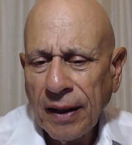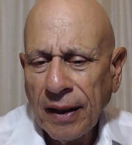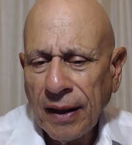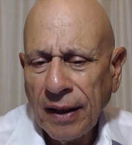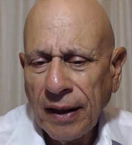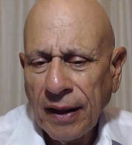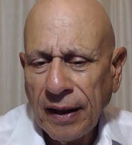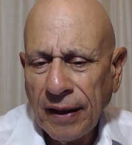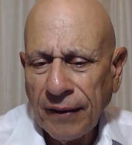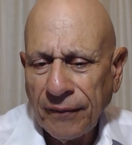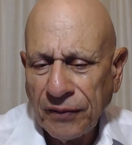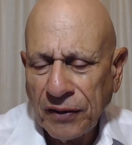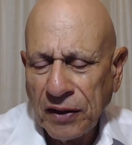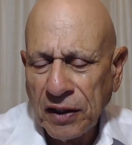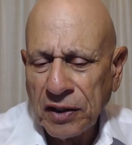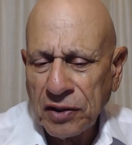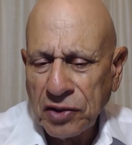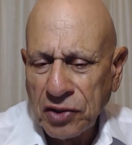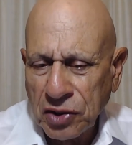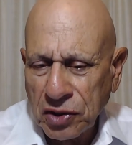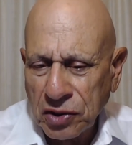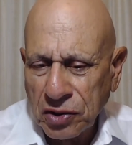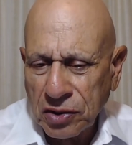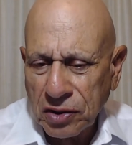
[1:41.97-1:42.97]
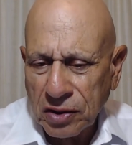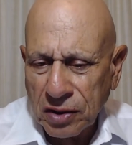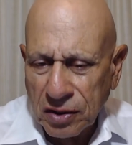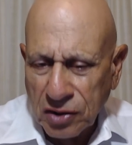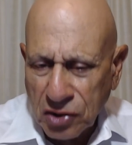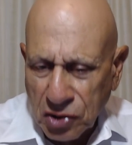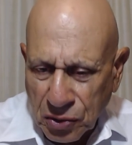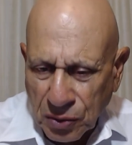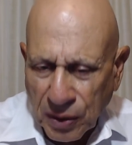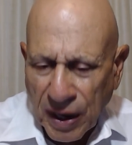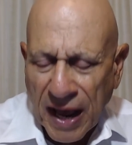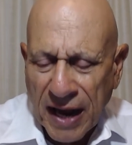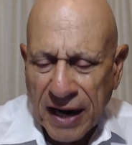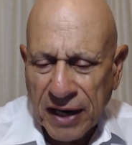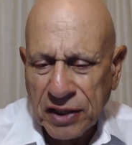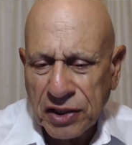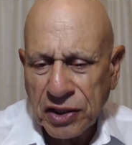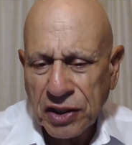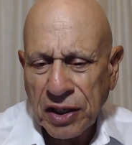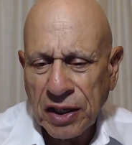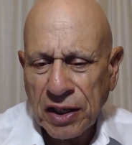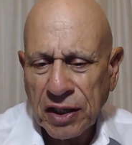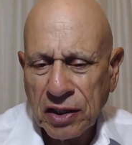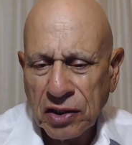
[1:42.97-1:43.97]
if this
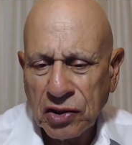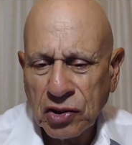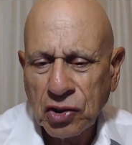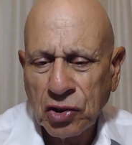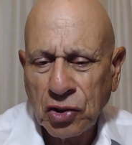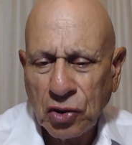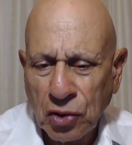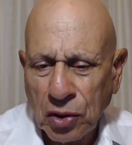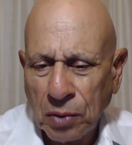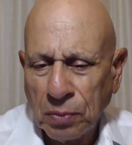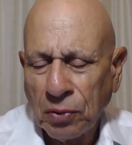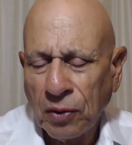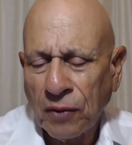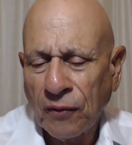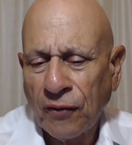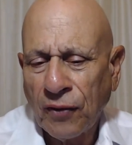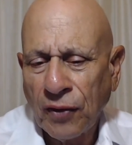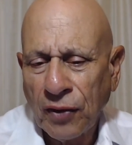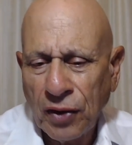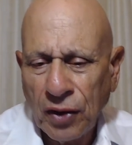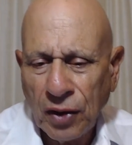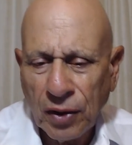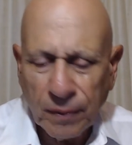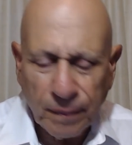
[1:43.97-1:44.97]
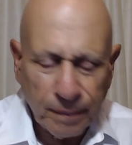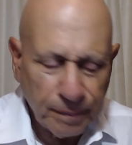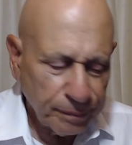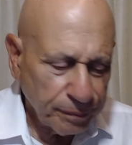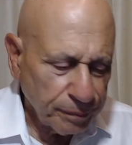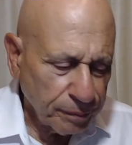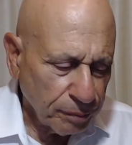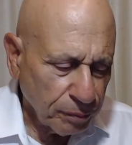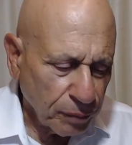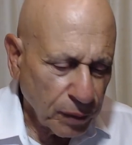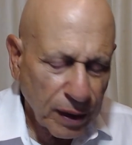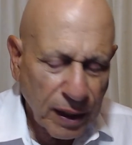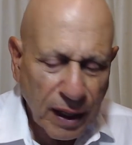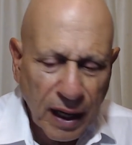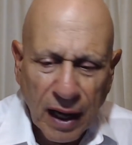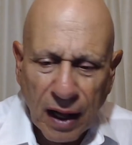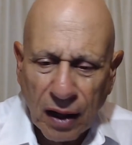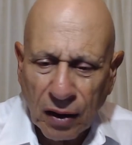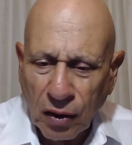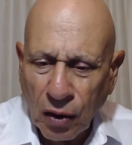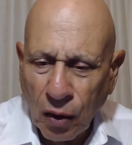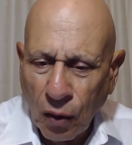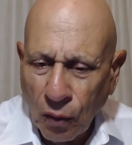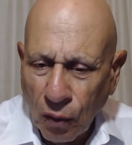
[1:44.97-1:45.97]
strategy is suitable for you. But
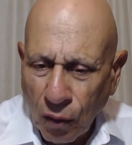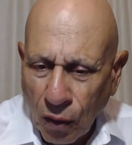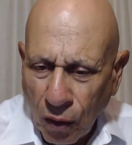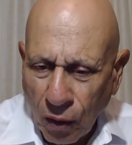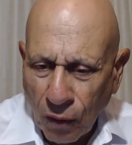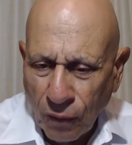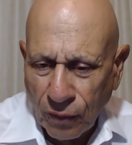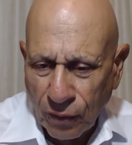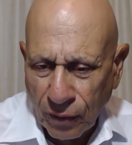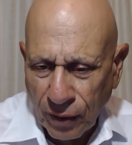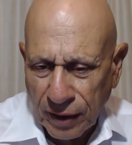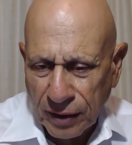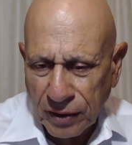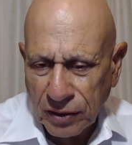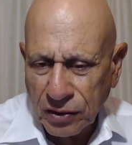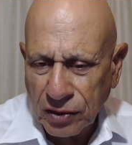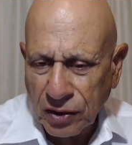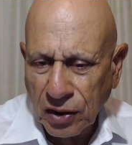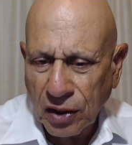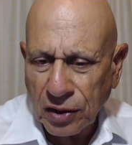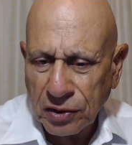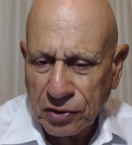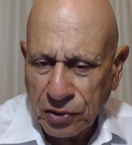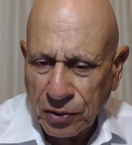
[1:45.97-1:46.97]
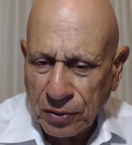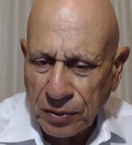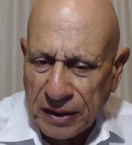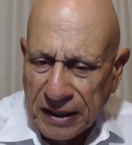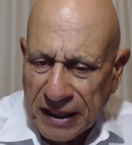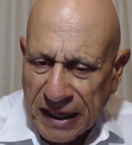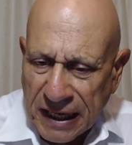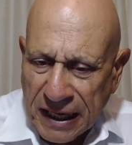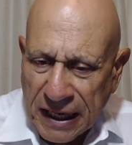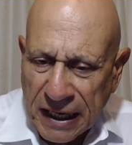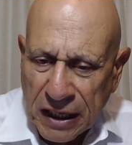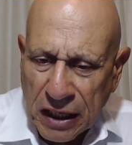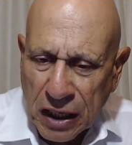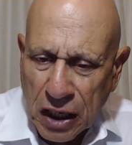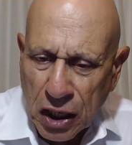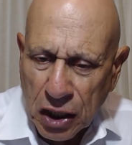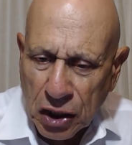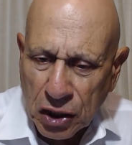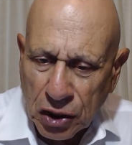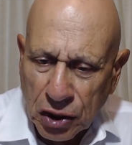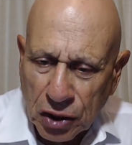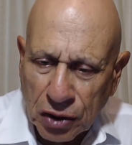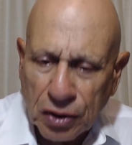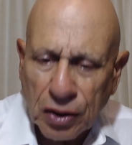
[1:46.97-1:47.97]
I'll go over it because you need
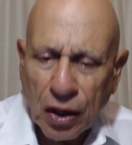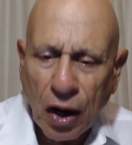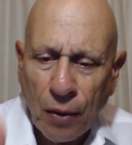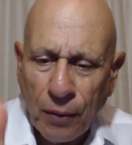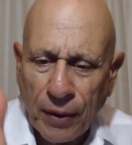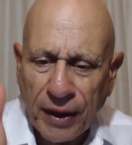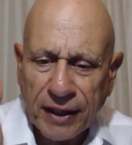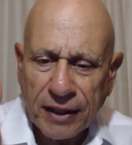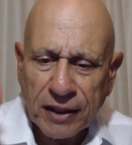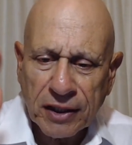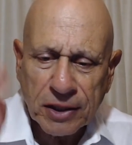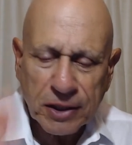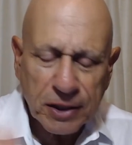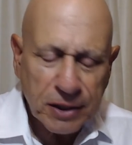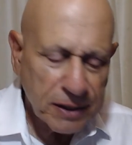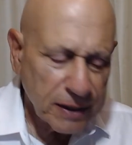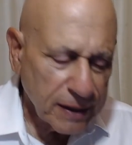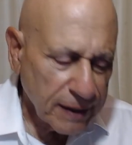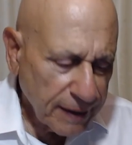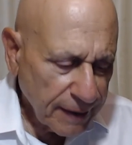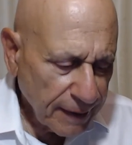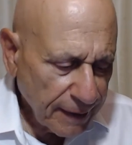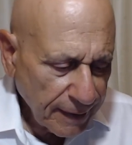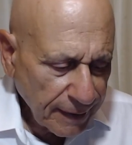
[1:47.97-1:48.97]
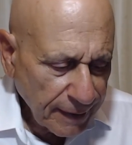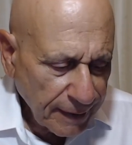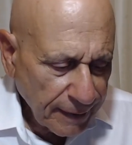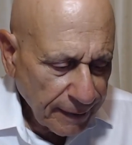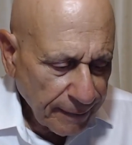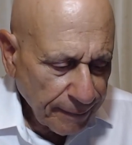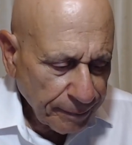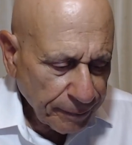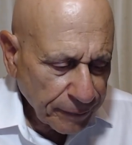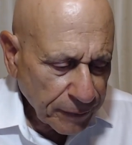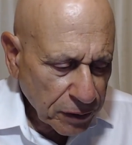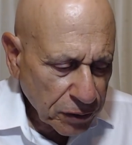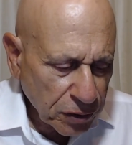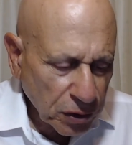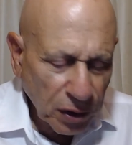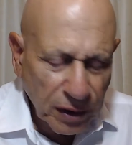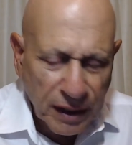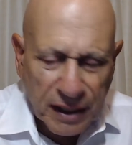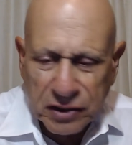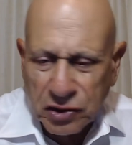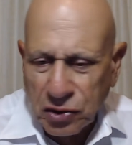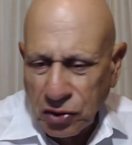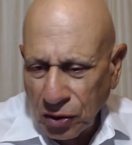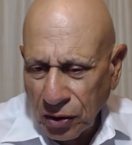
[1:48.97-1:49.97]
to know it. So
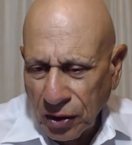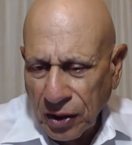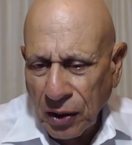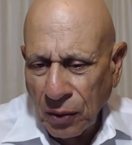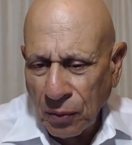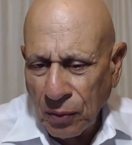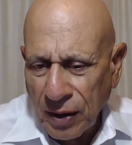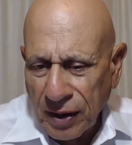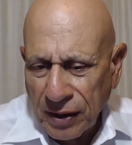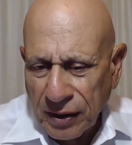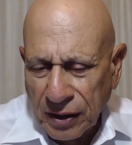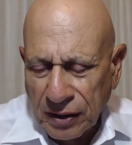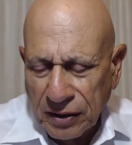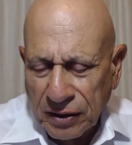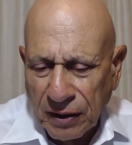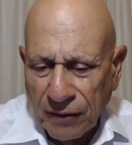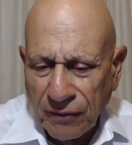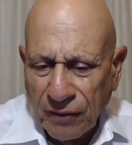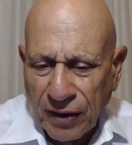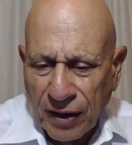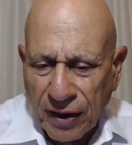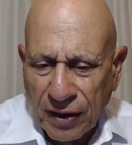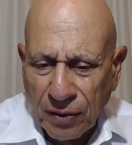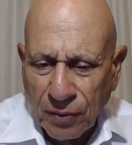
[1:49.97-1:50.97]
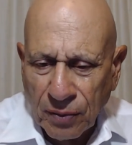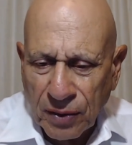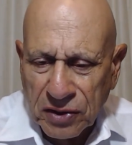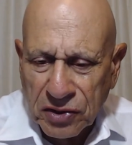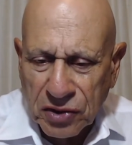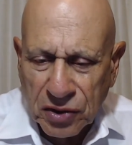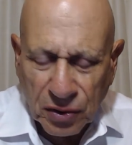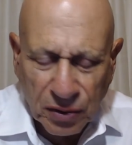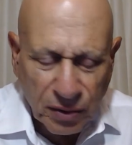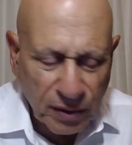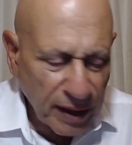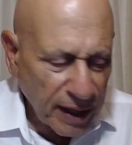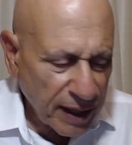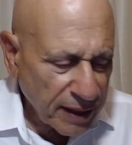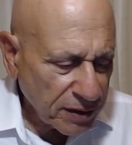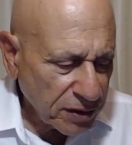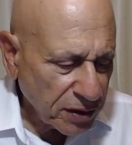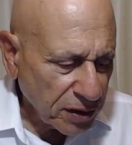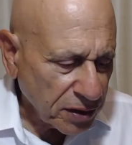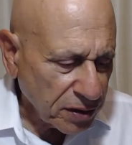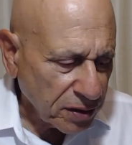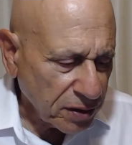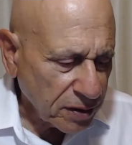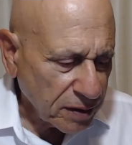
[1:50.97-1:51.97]
let's look at one of the dividend aristocrats.
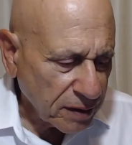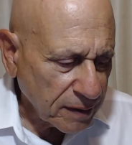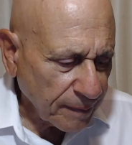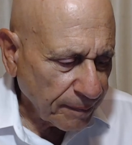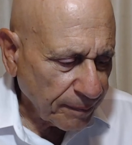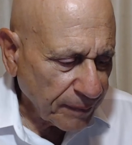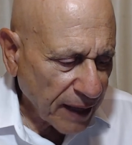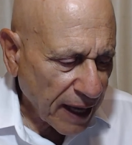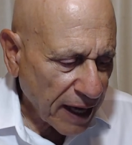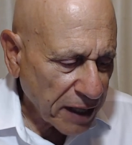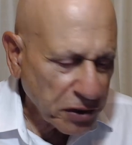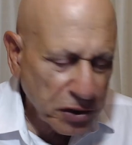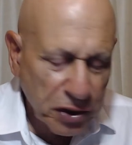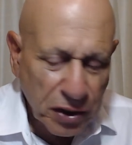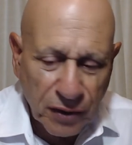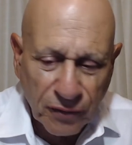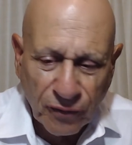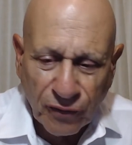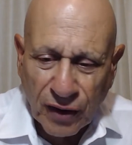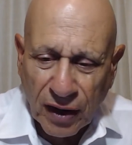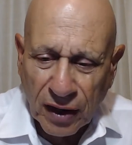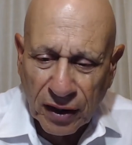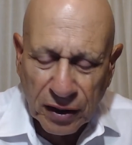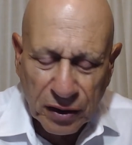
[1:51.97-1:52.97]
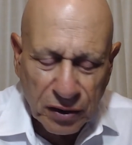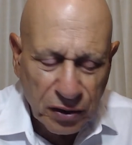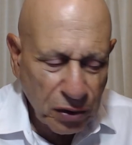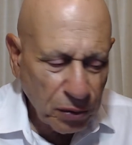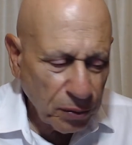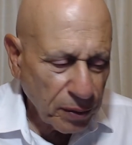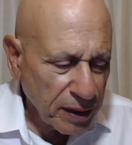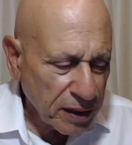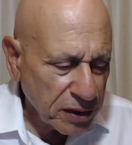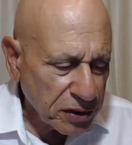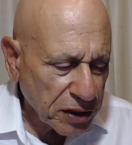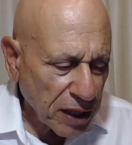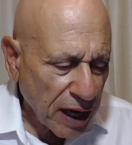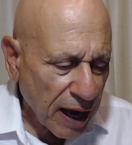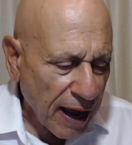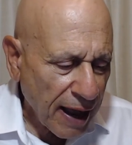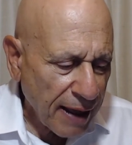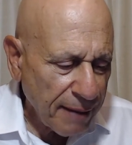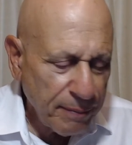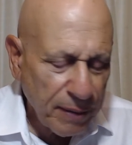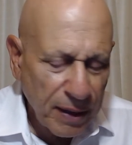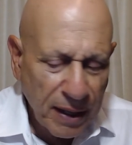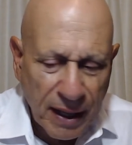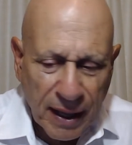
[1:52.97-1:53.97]
It's actually a fairly new one. It's
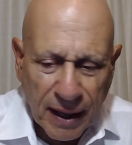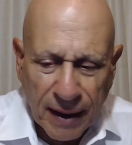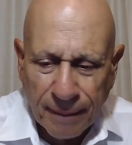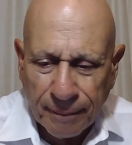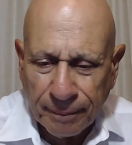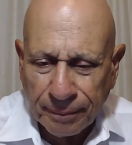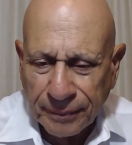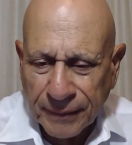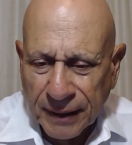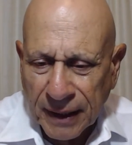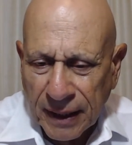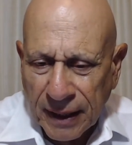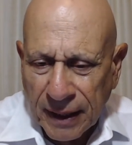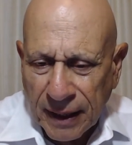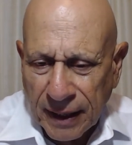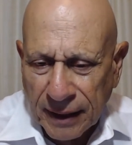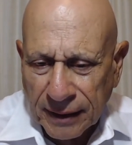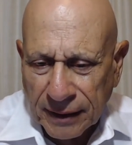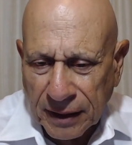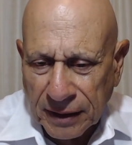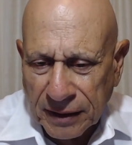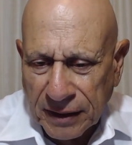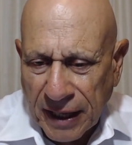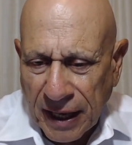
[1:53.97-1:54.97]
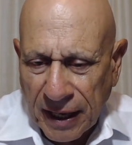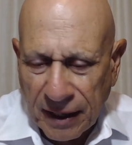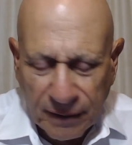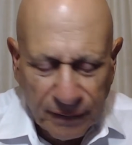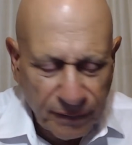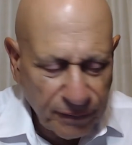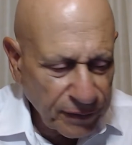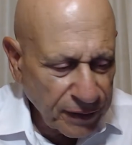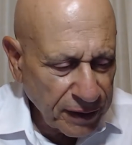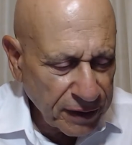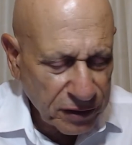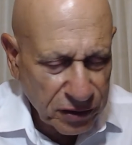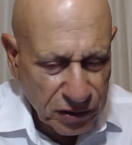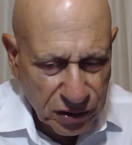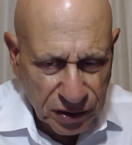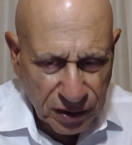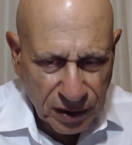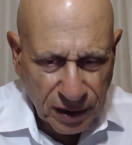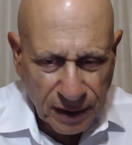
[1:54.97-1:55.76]
IBM. The date of this